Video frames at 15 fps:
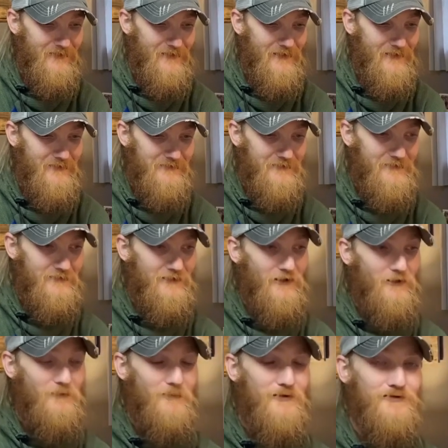and then I
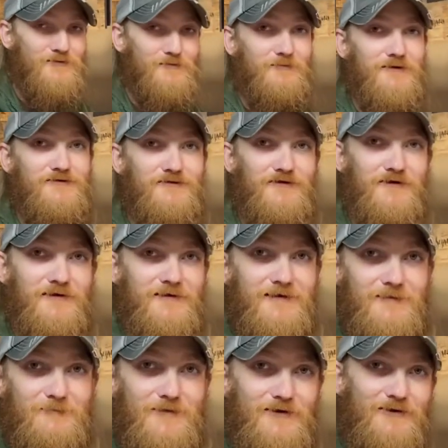almost missed you
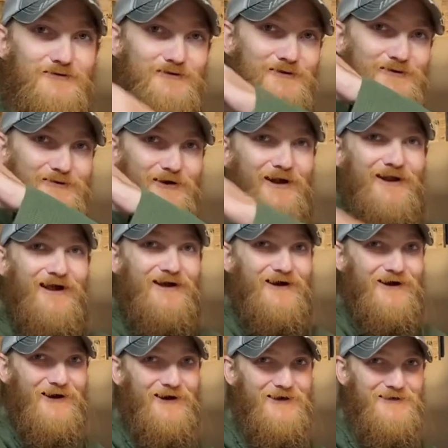again because you was on the
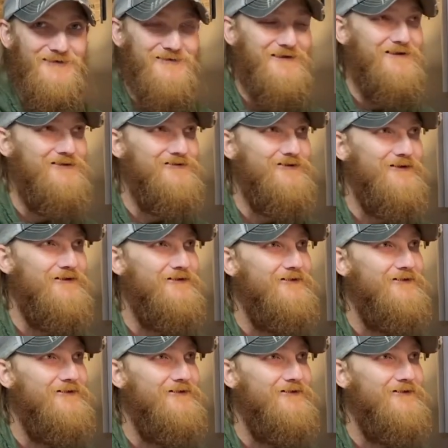Ice Edge Trail.